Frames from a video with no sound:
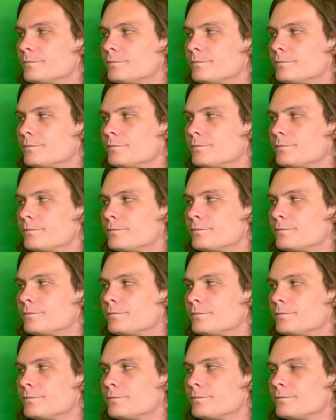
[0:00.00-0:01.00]

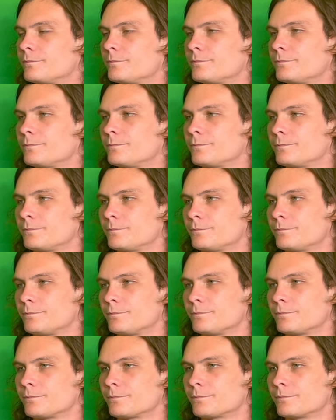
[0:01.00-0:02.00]

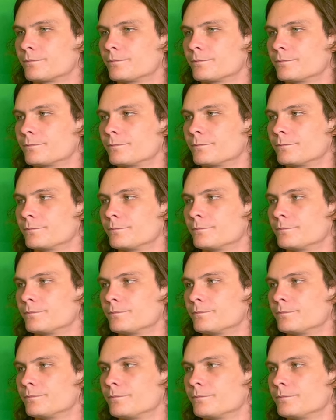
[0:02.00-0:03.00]

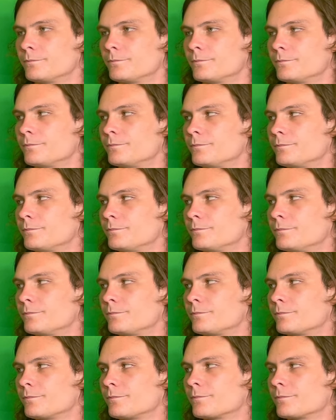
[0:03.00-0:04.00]

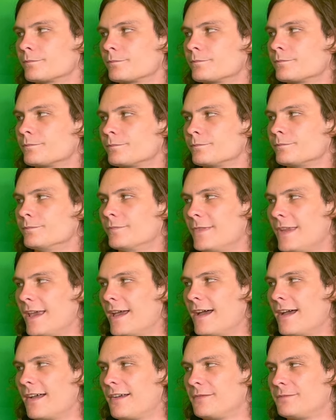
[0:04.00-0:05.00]

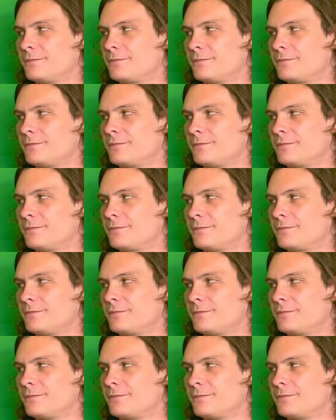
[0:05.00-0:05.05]
(not speaking)